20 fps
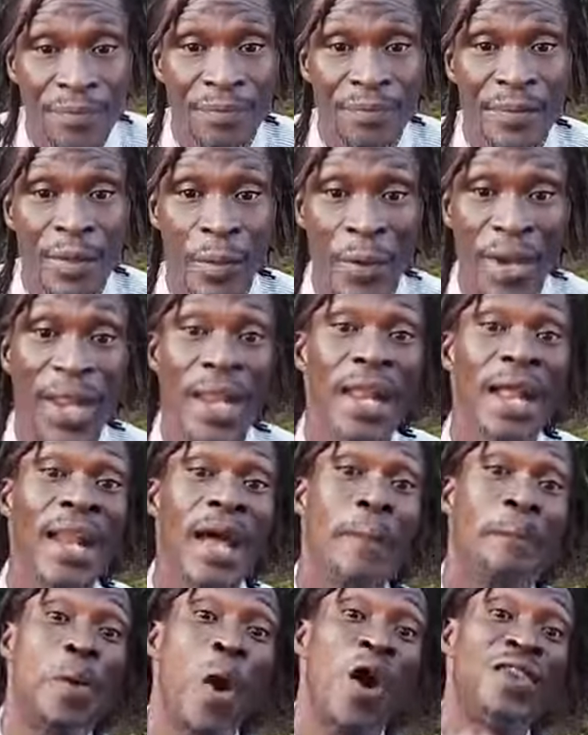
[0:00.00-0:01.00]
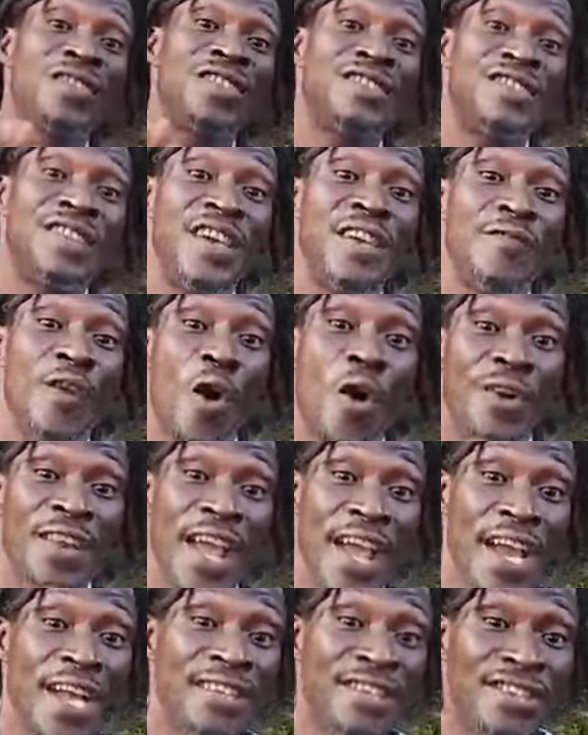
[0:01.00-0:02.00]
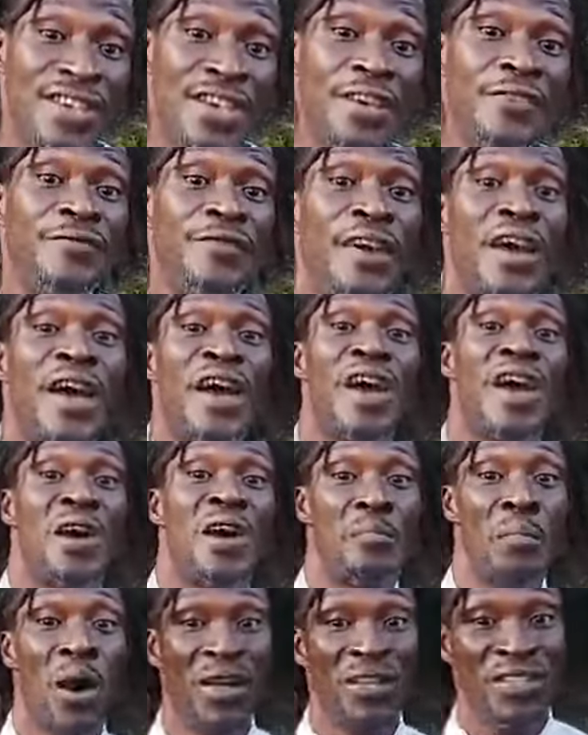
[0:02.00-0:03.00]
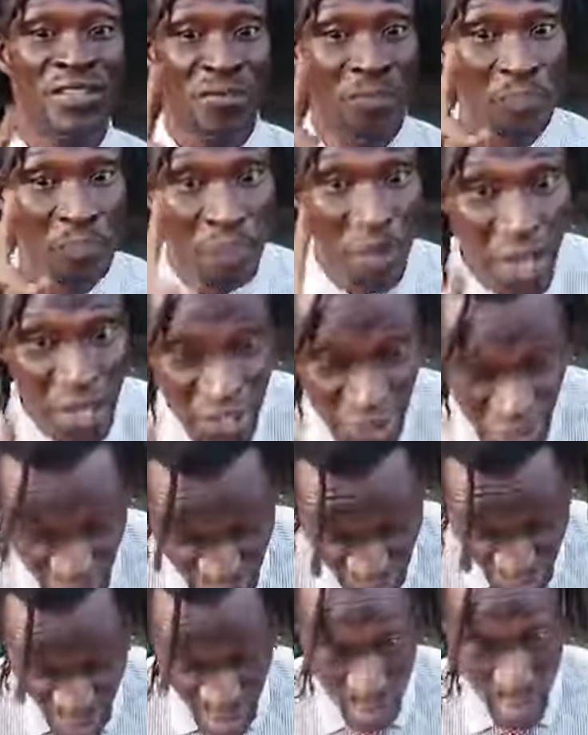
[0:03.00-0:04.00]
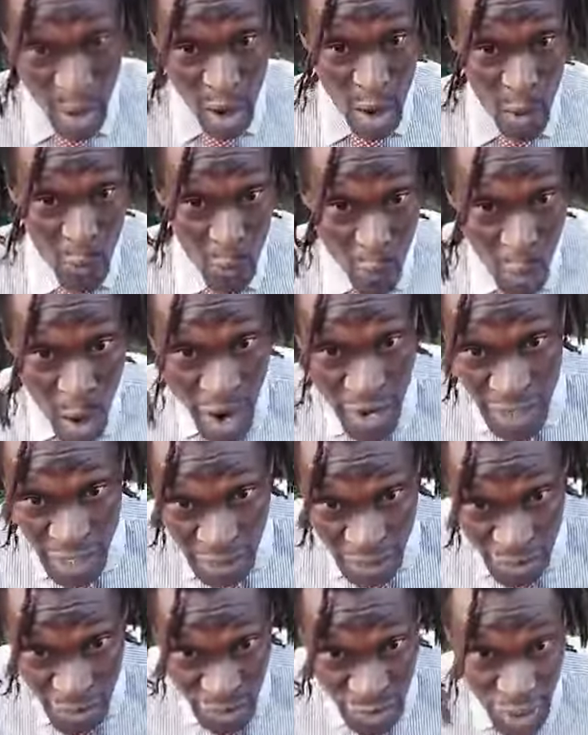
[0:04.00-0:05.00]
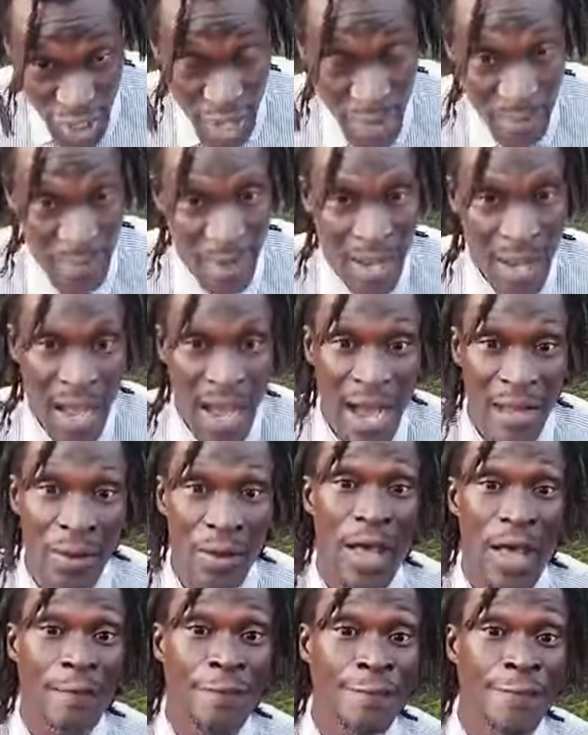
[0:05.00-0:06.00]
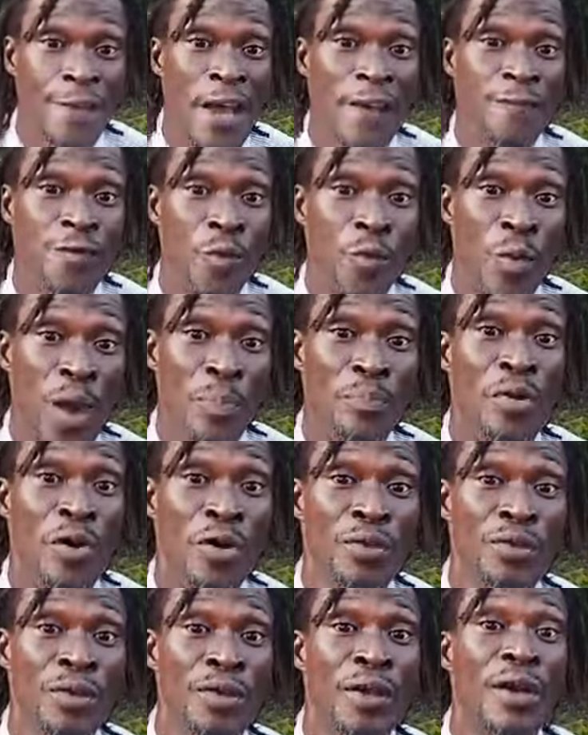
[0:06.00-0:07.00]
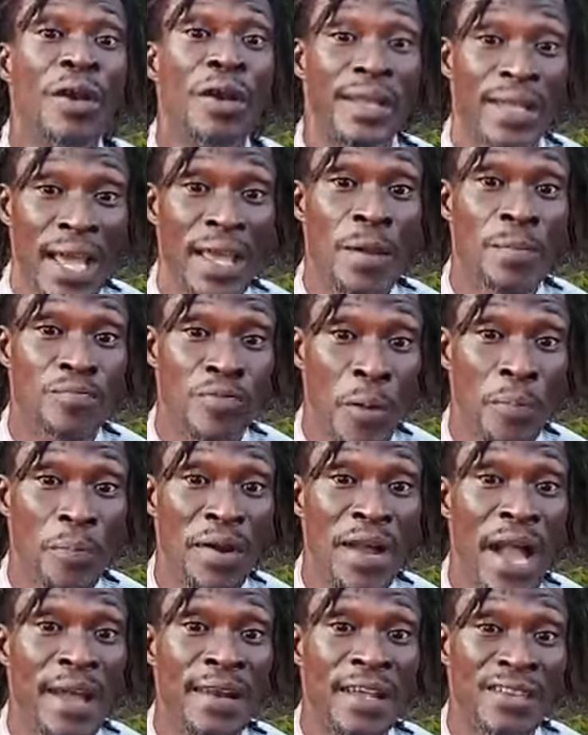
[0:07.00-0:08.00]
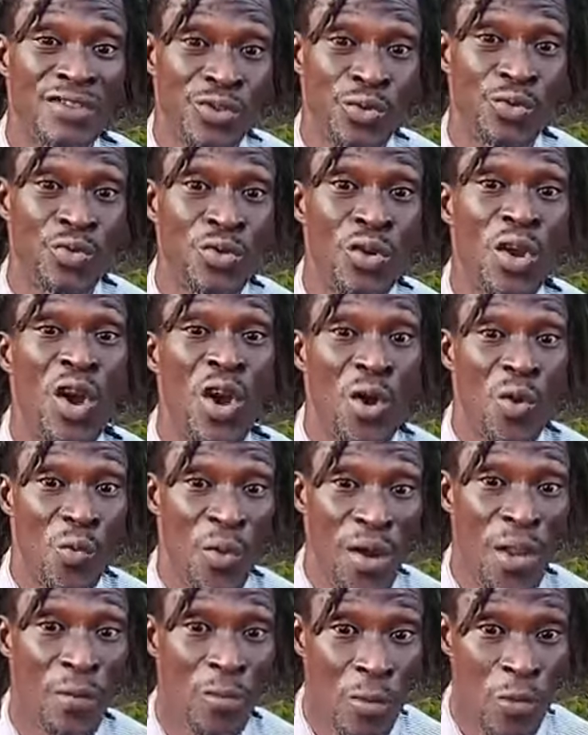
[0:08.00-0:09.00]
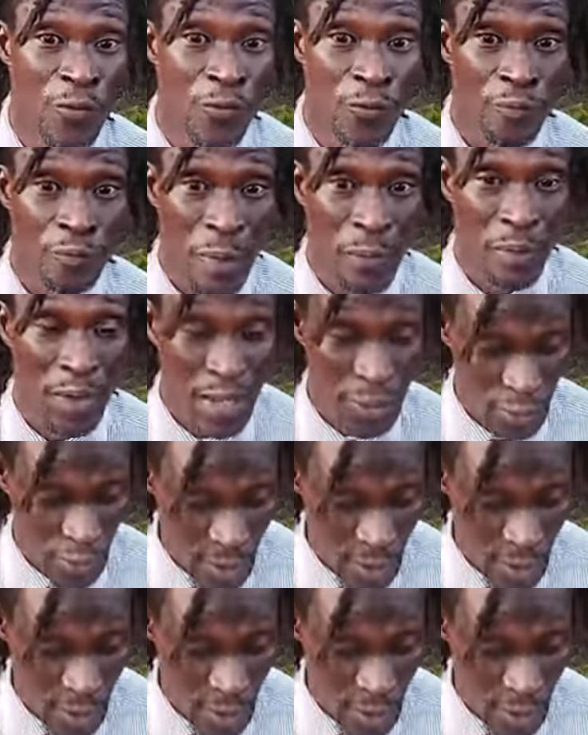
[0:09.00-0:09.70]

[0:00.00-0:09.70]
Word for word: Whether or not positive or negative, but pictures them, wordings them, another fearful weapon, not a propaganda tool where they move people into